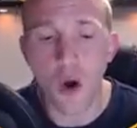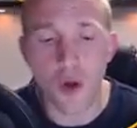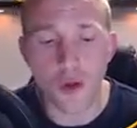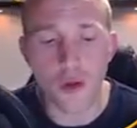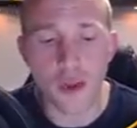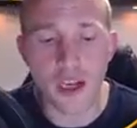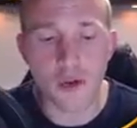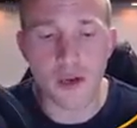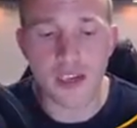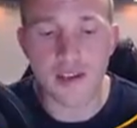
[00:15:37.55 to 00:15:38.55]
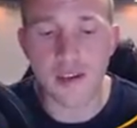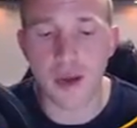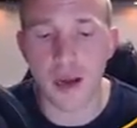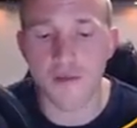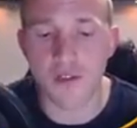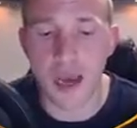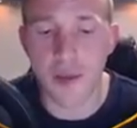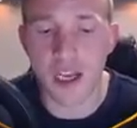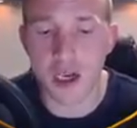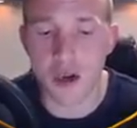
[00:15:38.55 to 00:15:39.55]
Although they do a decent amount of
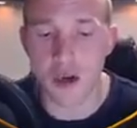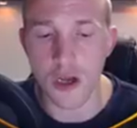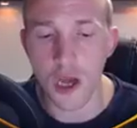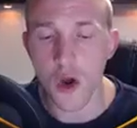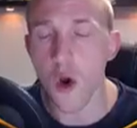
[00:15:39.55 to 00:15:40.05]
damage, look,